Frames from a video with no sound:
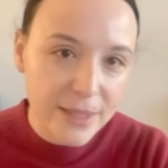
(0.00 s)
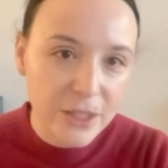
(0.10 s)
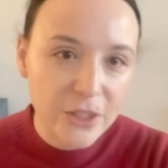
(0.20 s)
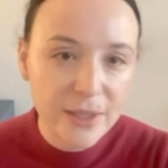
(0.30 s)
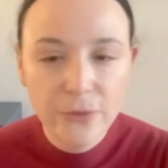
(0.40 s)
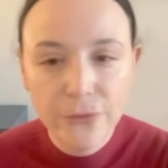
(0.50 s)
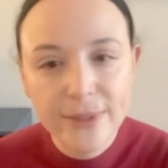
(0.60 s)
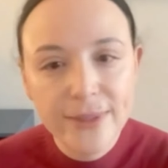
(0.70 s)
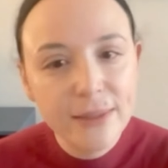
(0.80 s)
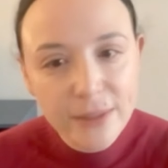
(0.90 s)
such as
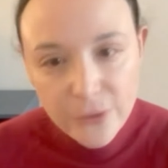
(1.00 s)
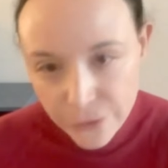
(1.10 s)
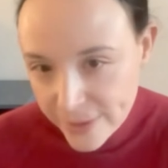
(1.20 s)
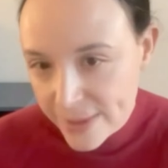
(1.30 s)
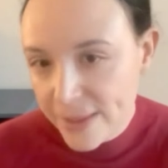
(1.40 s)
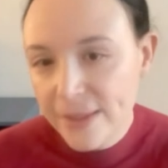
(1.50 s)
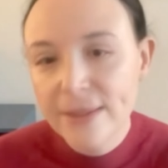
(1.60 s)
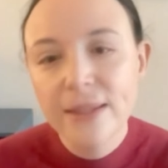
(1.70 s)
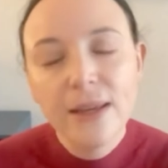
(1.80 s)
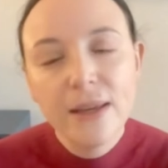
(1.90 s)
difference in differences.